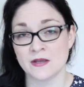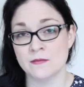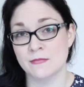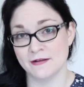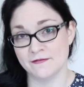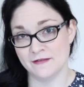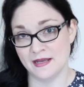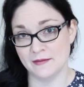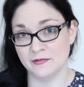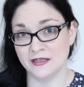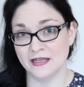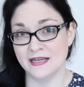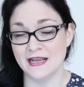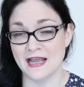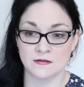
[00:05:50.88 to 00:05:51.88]
my
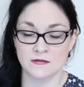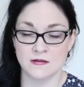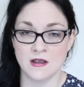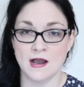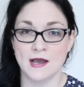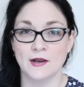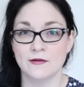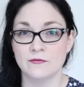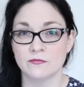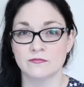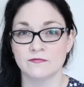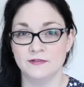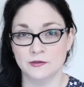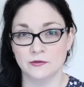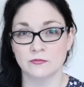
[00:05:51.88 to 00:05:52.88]
family, and I
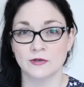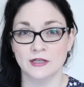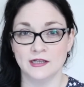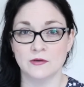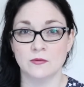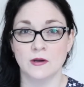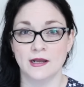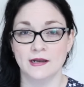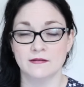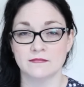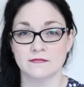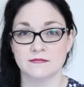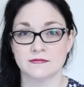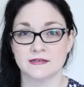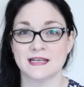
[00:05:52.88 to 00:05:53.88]
feel really quite
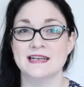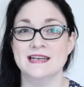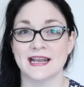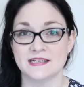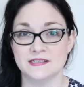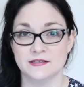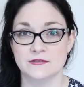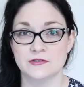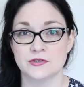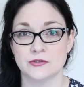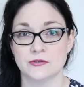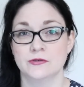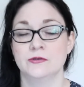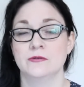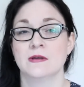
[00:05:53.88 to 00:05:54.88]
connected
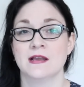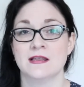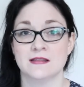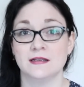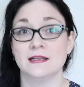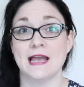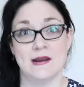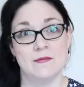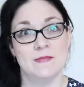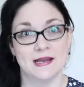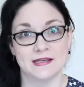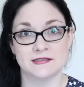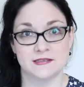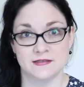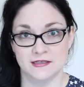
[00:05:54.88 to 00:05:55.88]
to the
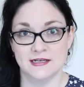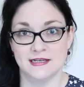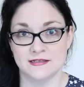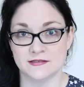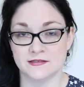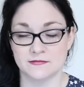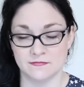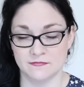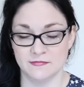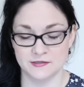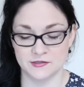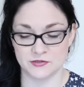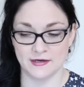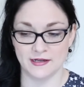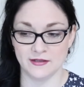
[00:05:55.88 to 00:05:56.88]
landmass that is
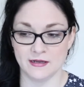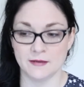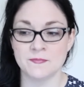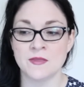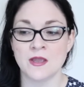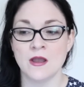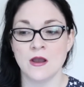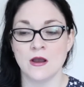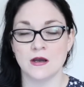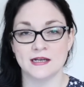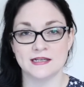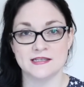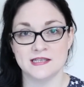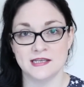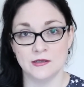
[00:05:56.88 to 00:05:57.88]
Australia,
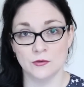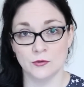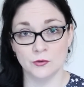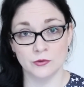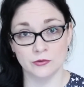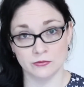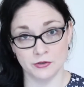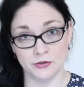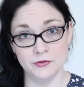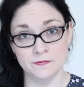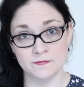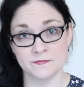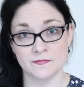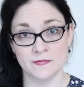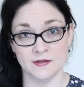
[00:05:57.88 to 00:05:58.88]
I see Uluru
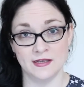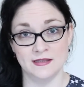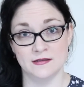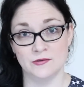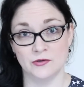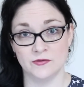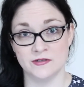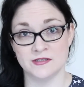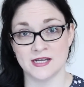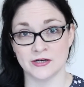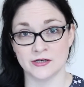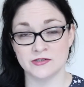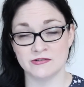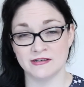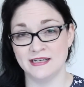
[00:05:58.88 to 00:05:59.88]
in the Northern
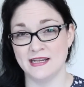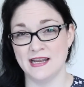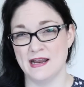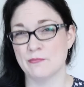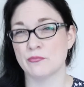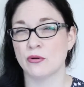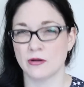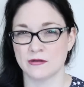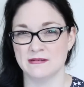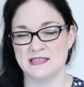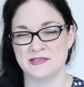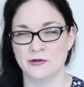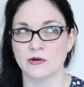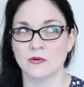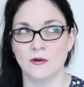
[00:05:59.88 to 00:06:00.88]
Territory.
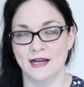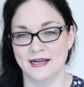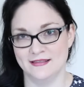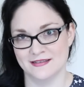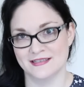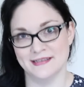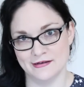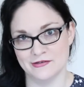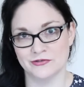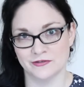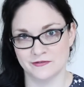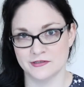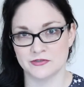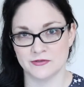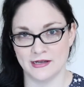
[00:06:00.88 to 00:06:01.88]
It's not quite in the centre
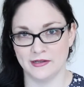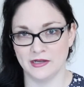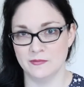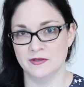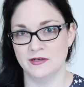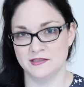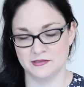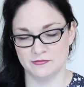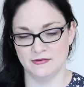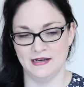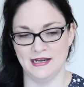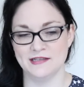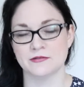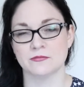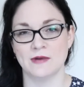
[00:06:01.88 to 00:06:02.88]
of Australia, but
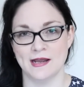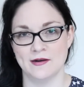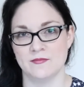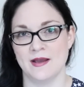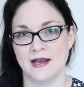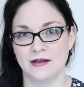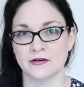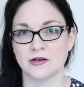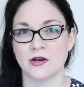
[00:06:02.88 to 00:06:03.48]
it's a roundabout,